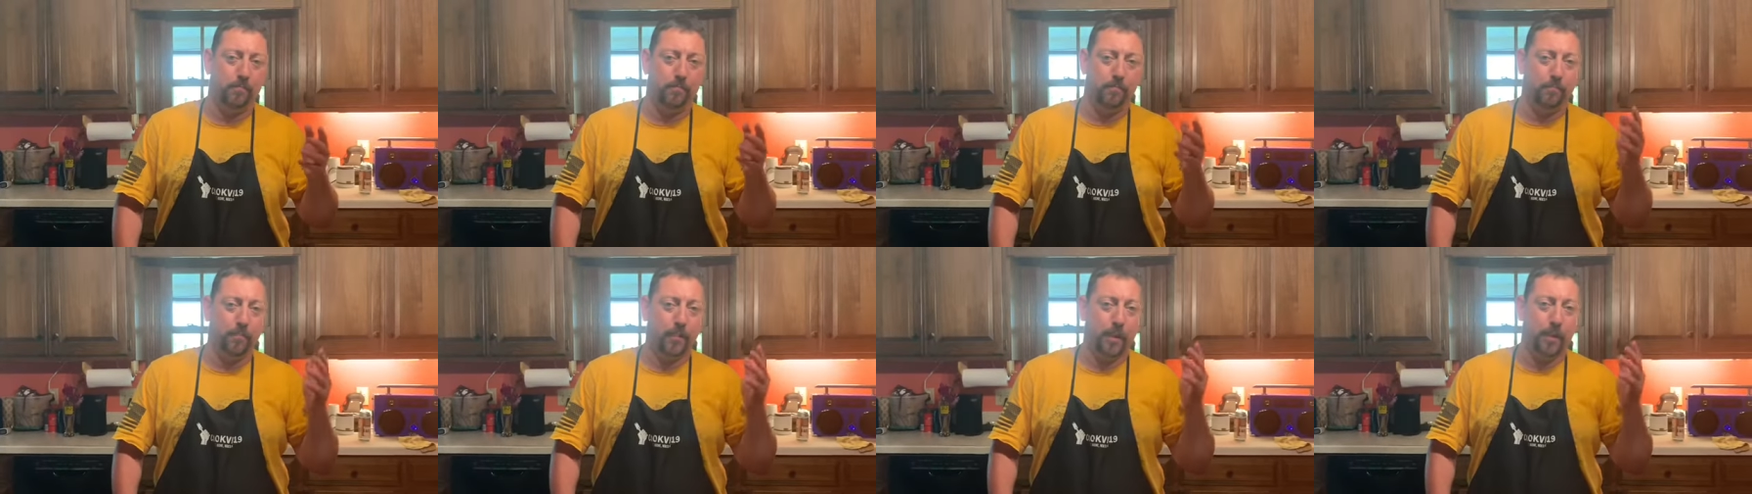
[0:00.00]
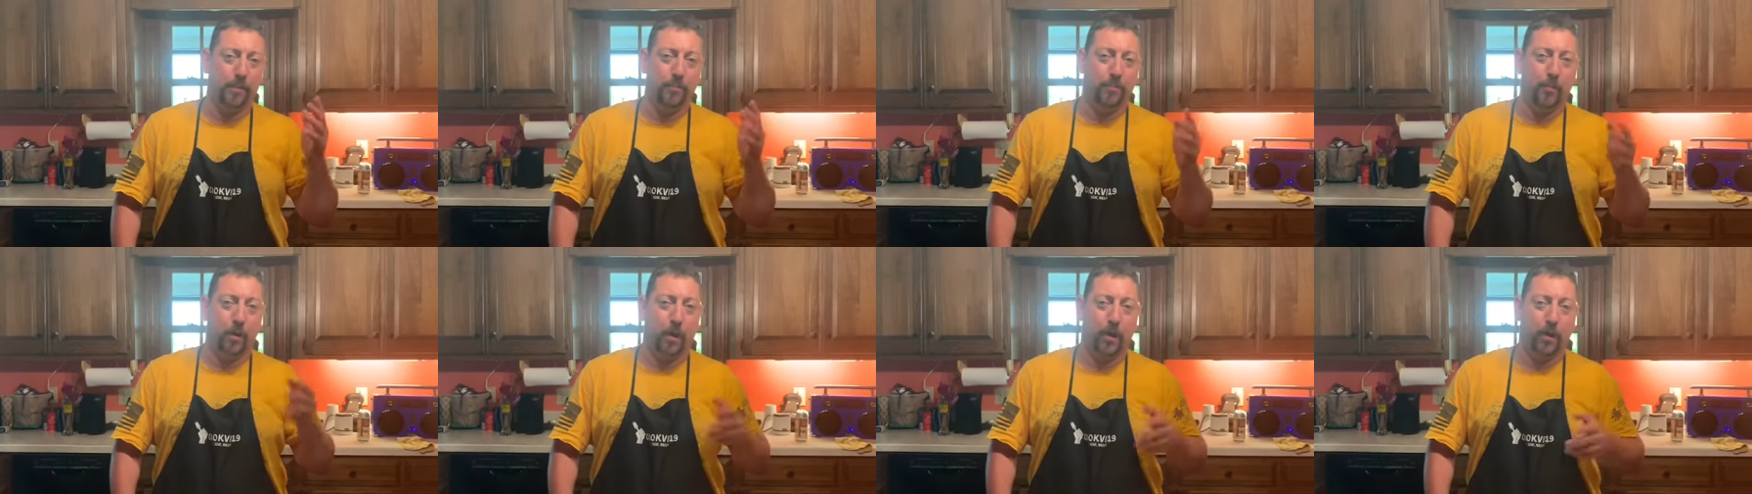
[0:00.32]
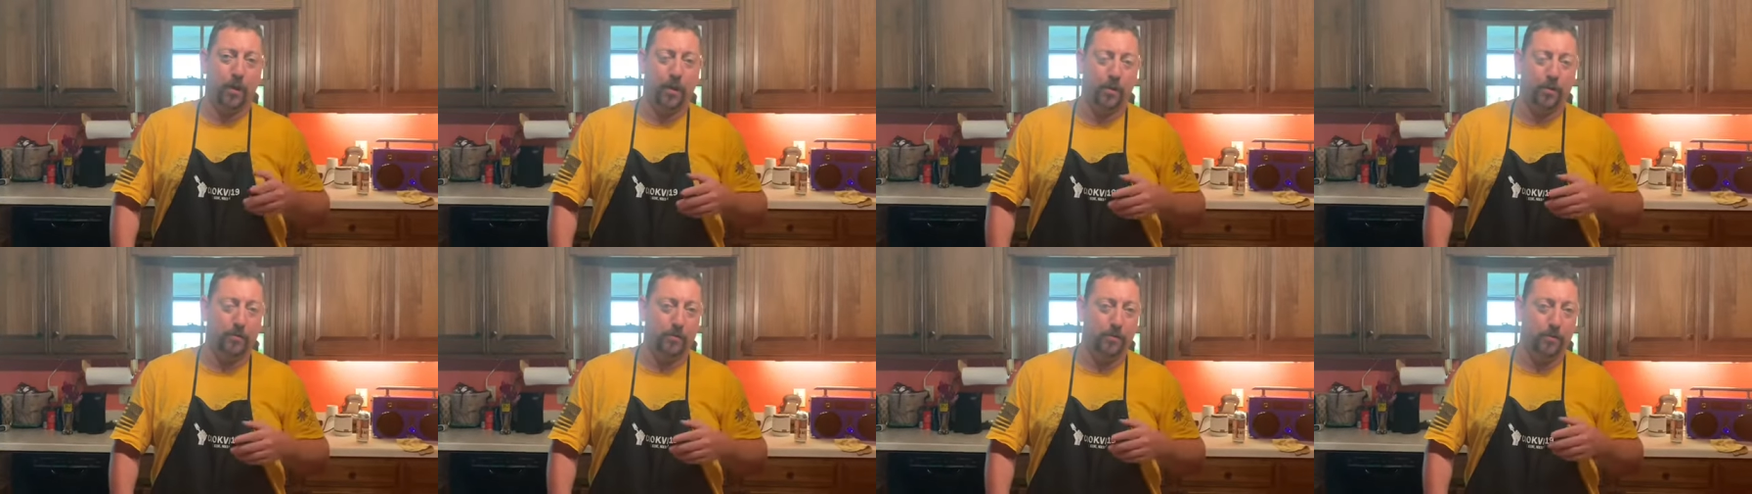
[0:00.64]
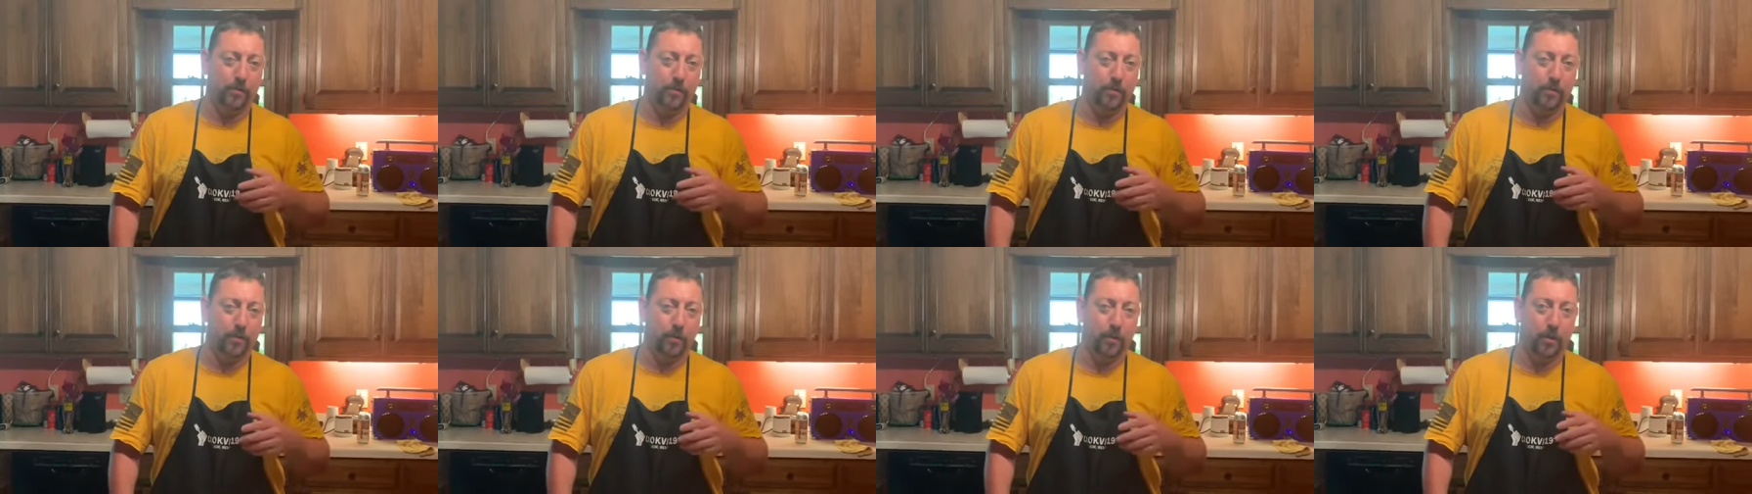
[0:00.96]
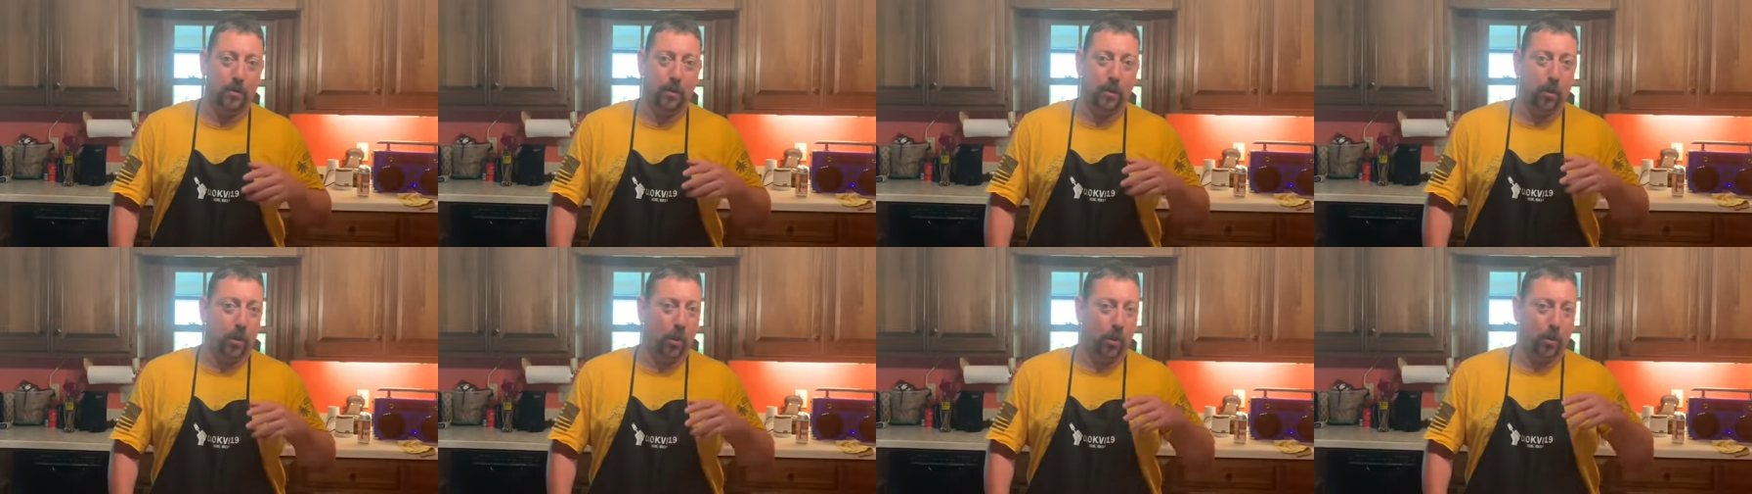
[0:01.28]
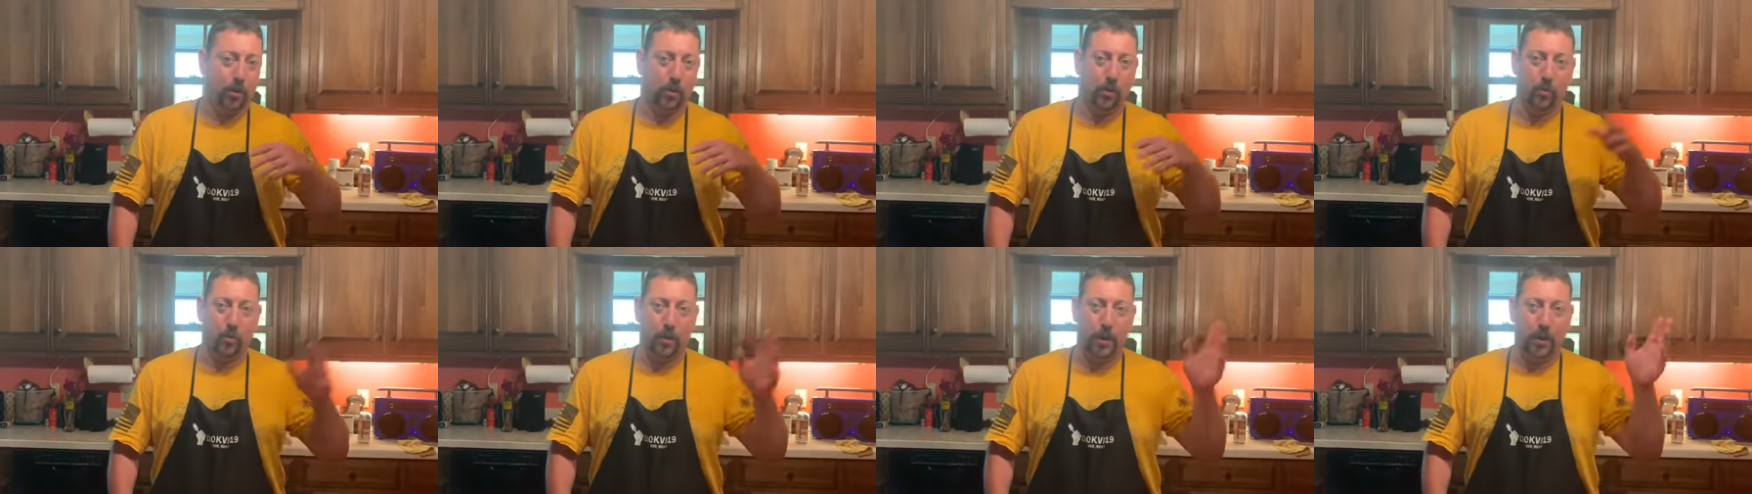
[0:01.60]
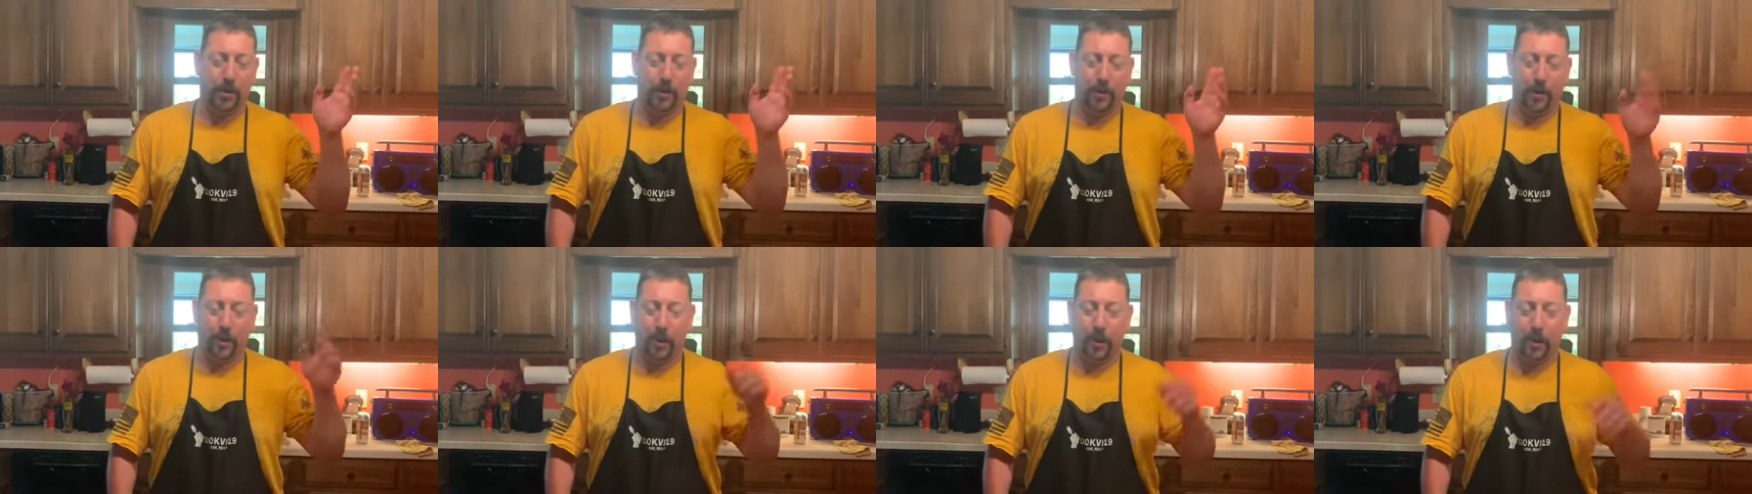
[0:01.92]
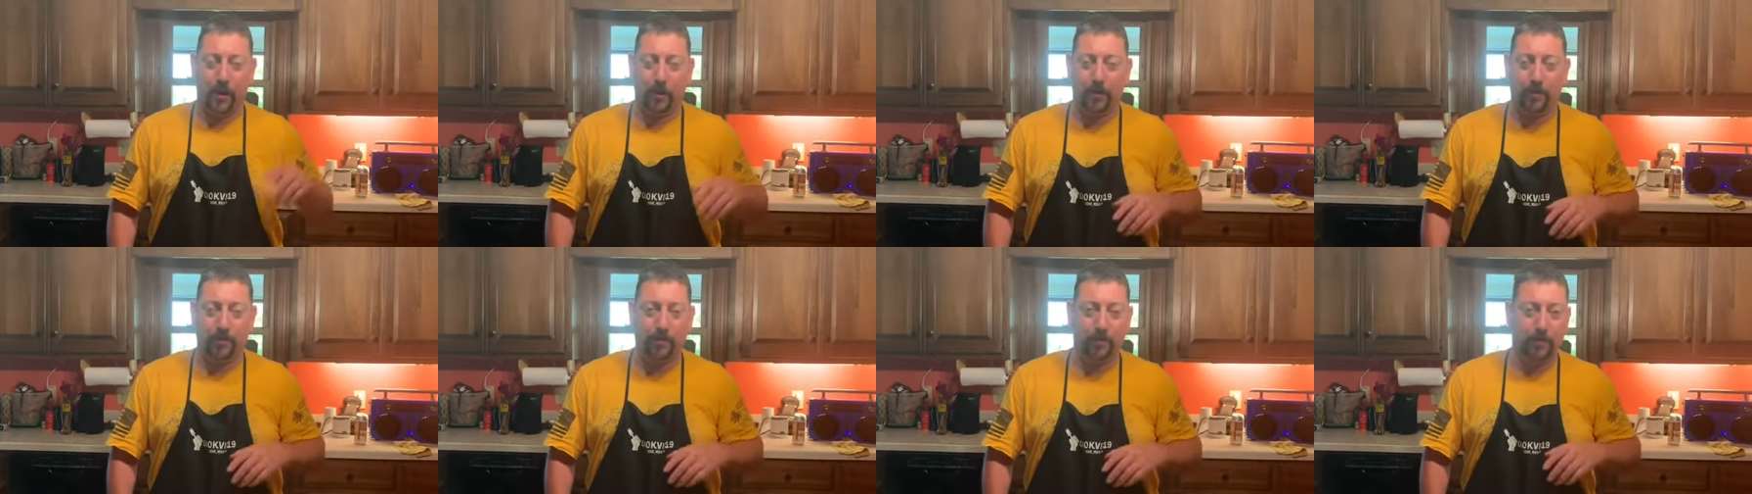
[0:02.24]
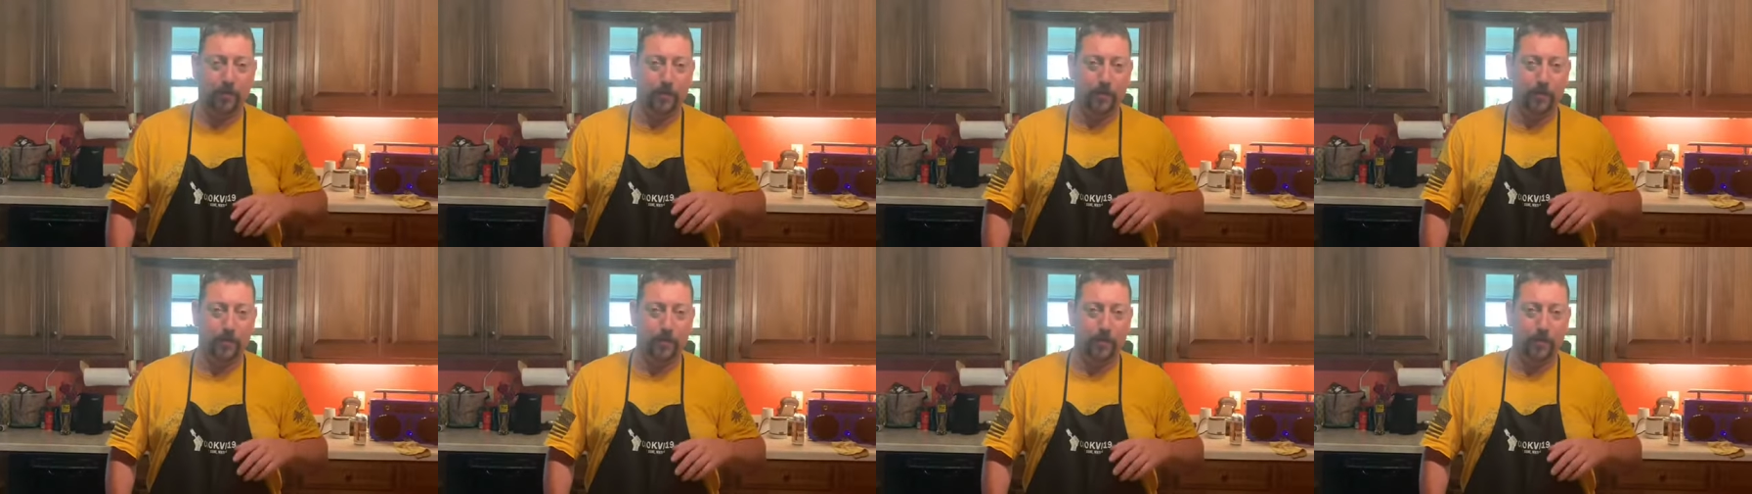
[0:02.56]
Meat Market on the way there.